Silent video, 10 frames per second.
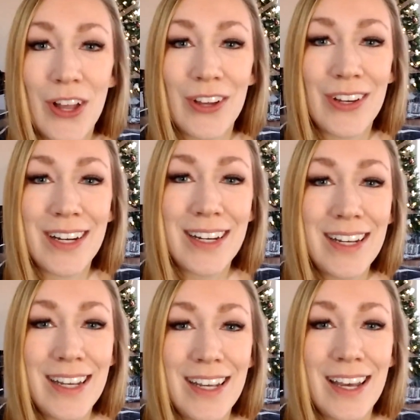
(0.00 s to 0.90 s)
longer
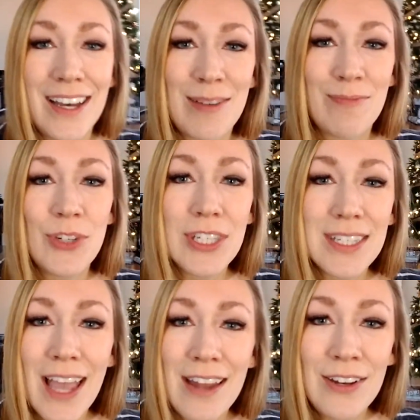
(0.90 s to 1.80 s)
just
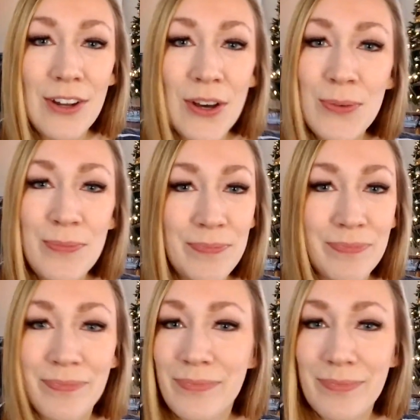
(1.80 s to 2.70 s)
to kind of know
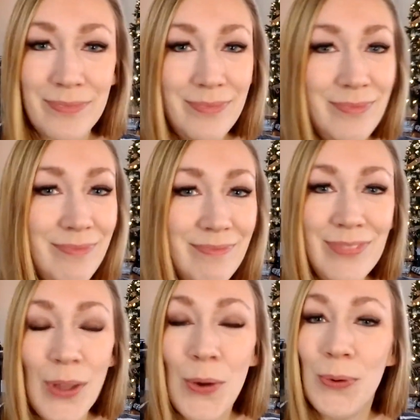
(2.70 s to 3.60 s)

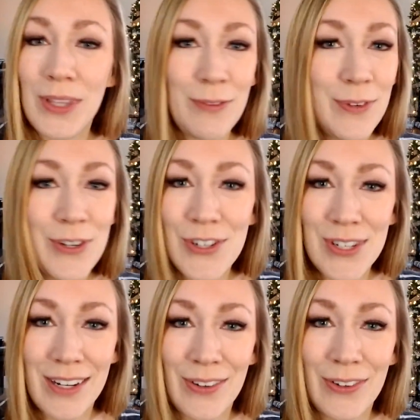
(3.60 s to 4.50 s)
what the future
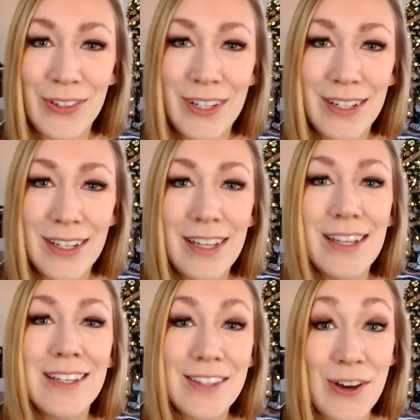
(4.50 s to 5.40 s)
is going to hold.
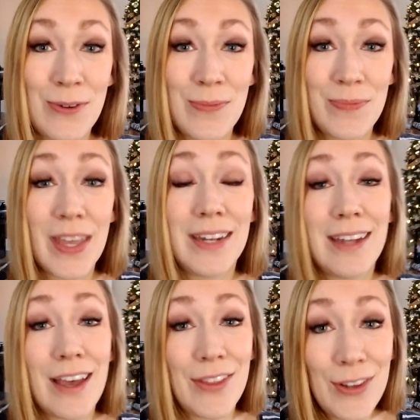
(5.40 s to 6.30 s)
So
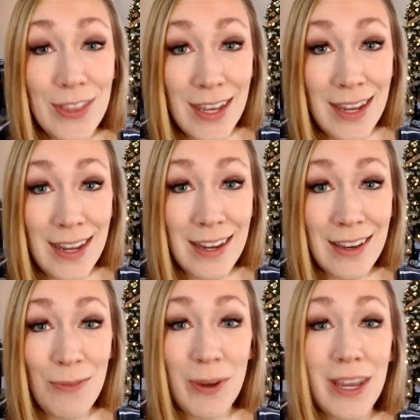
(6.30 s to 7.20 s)
another
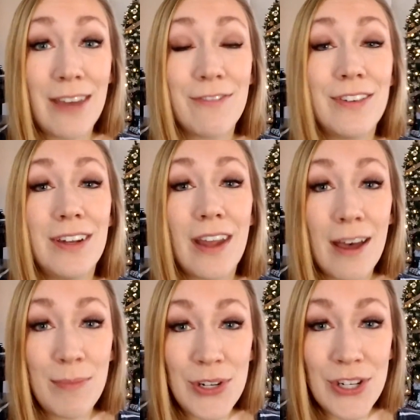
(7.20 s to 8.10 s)
thing we have
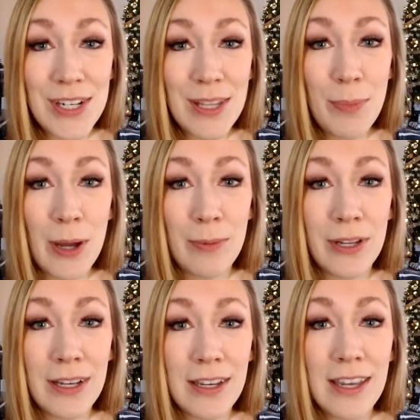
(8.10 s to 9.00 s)
not mentioned to the
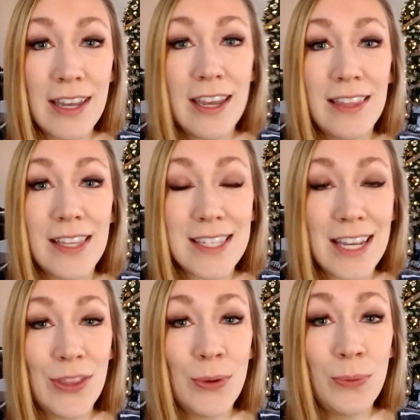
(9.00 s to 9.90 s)
public that's
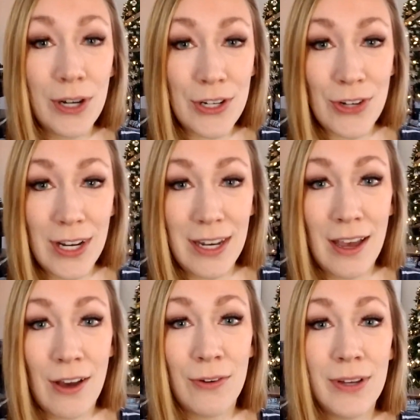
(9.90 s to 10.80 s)
in the works right
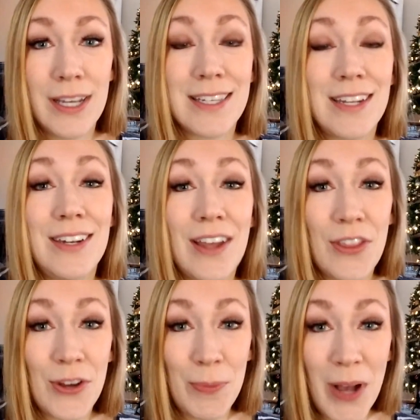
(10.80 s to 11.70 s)
now is
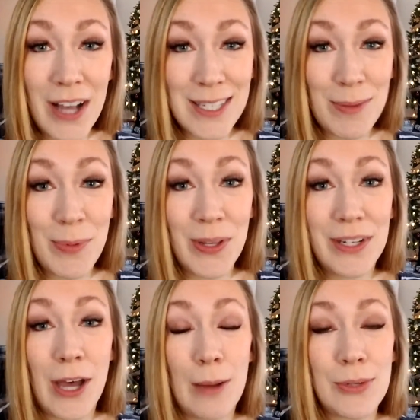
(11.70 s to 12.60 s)
another possible
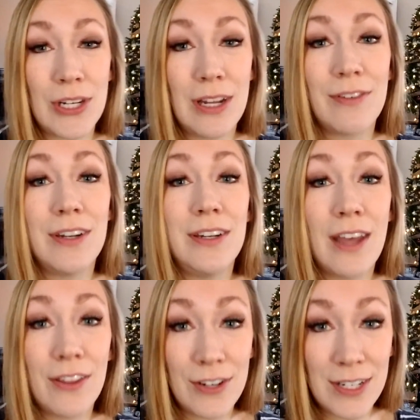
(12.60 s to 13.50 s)
adoption of
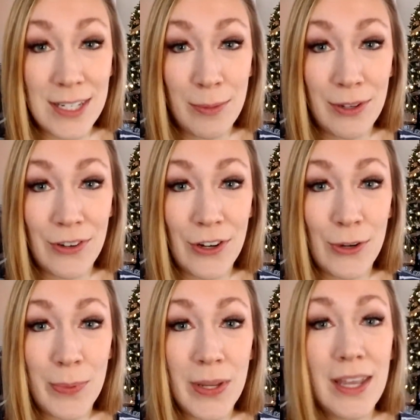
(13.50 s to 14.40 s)
another sibling
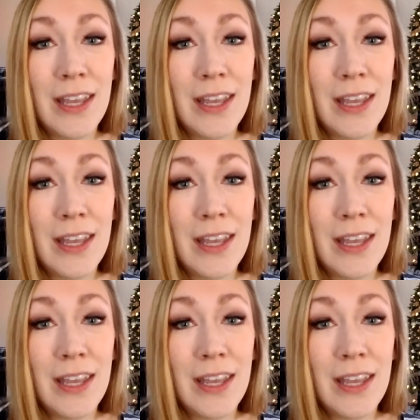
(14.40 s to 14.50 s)
group.